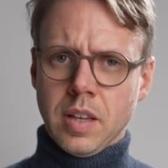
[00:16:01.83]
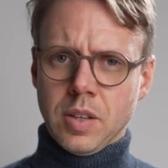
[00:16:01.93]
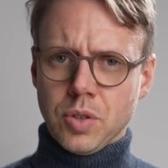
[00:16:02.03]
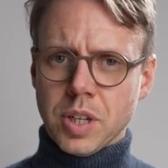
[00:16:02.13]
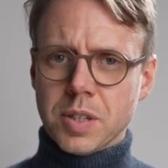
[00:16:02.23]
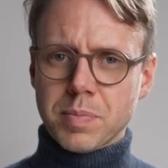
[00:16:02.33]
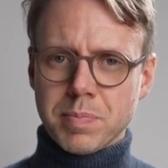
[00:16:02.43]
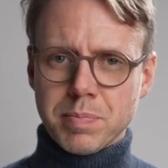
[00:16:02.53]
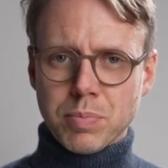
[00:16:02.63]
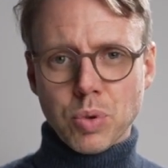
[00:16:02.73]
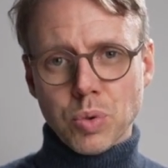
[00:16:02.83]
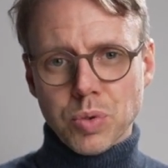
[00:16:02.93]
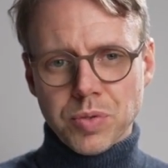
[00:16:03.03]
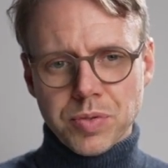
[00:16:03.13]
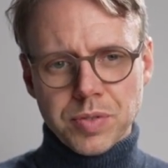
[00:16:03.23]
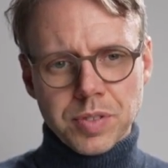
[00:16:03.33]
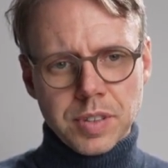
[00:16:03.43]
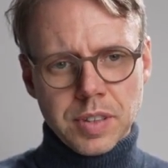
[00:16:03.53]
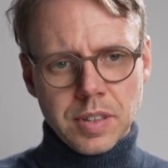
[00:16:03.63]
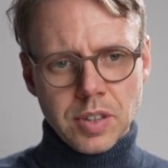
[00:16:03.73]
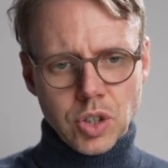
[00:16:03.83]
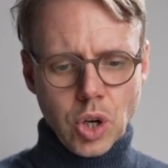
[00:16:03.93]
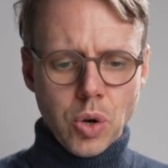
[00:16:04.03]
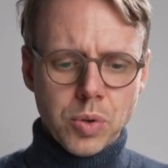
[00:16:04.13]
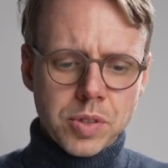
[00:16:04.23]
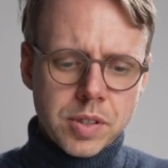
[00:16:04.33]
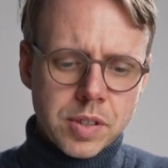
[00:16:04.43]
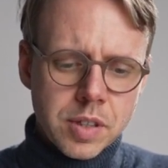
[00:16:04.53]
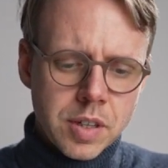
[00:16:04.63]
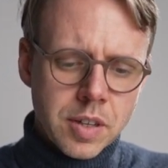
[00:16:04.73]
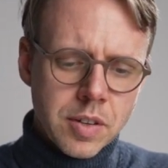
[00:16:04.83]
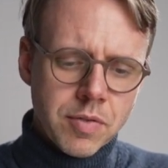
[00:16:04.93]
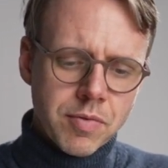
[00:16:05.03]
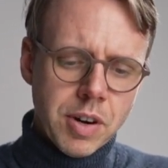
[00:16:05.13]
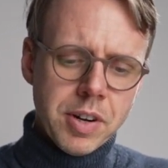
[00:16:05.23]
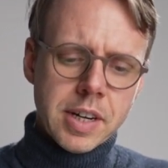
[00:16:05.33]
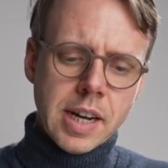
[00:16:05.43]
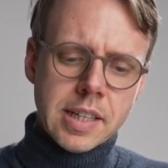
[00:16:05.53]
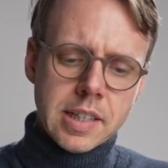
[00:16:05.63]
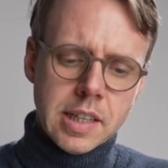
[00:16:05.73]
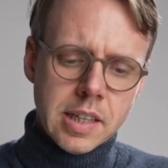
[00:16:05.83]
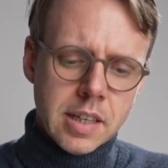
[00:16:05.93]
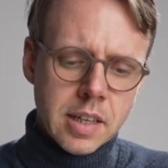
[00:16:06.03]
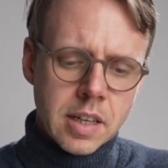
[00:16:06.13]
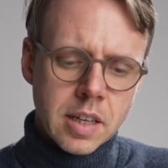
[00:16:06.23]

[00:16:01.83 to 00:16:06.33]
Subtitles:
So this proof shows very nicely